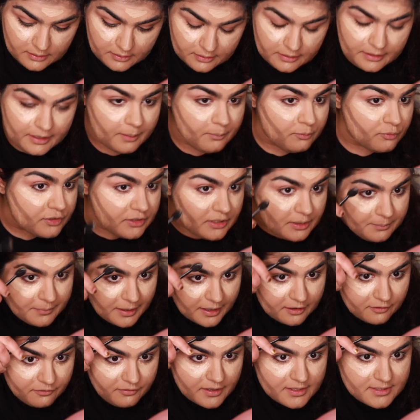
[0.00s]
Like, I'm really
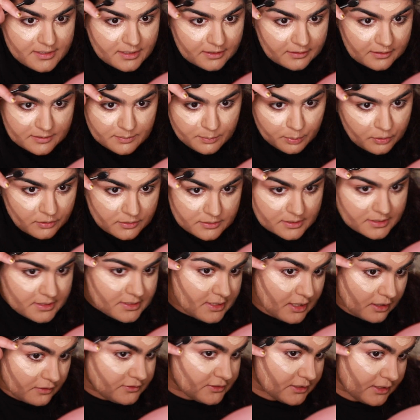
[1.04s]
manifesting this pulls
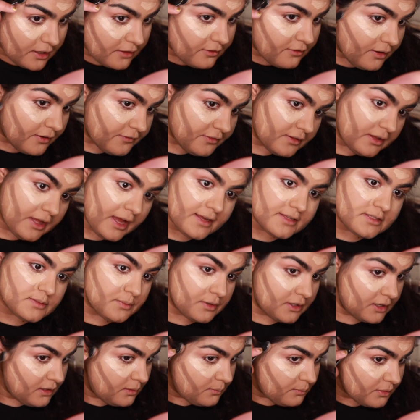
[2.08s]
itself together at the last
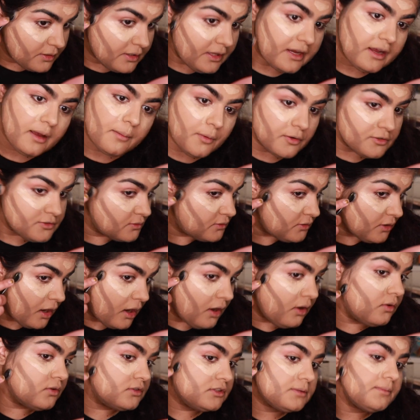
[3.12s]
minute, but like I'm also
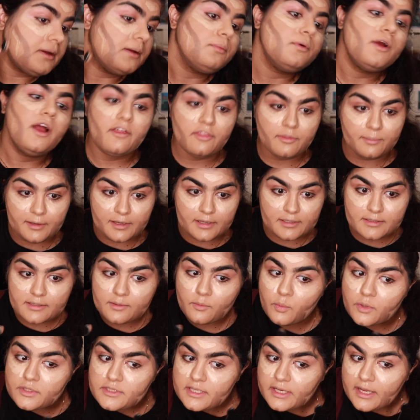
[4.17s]
not holding my breath because
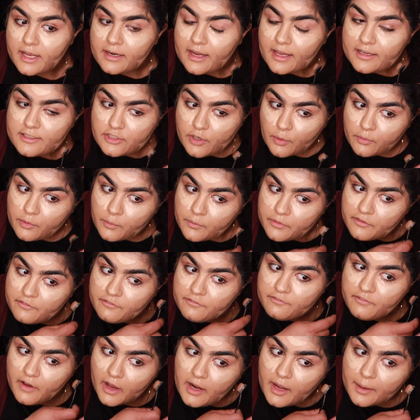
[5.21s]
once again, I don't know what the
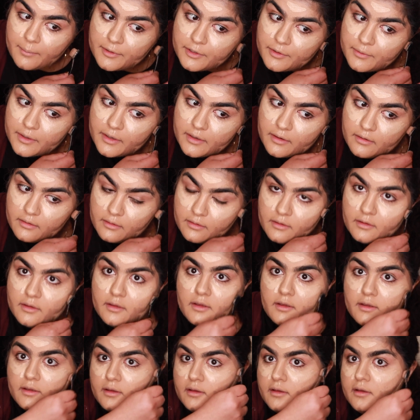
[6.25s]
fuck I'm doing.
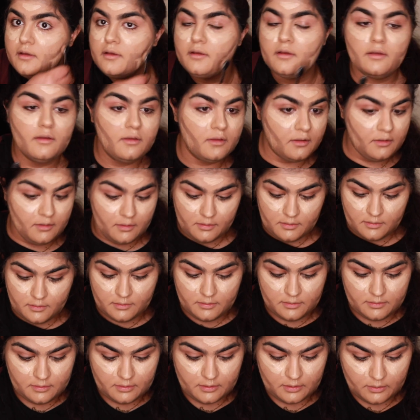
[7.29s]

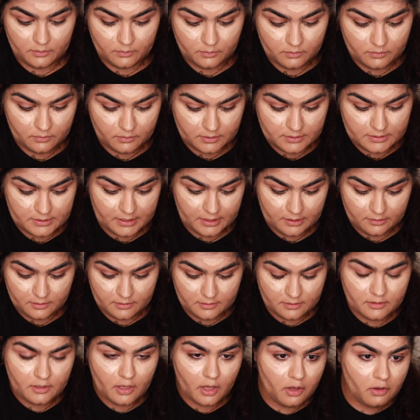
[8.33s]
So we'll see how
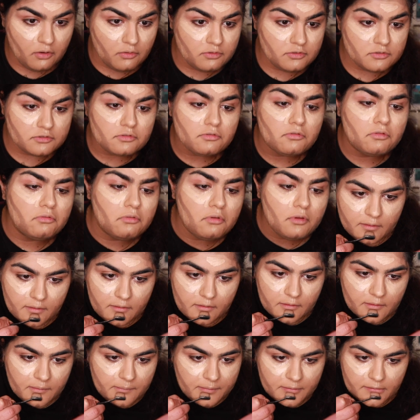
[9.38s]
this goes. A
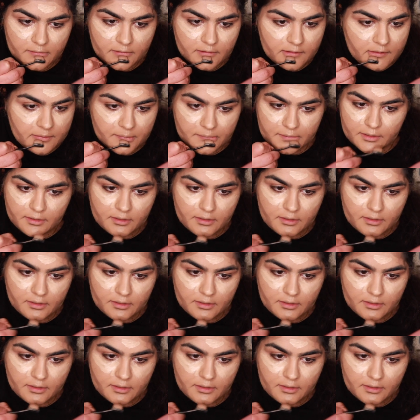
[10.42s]
little bit under my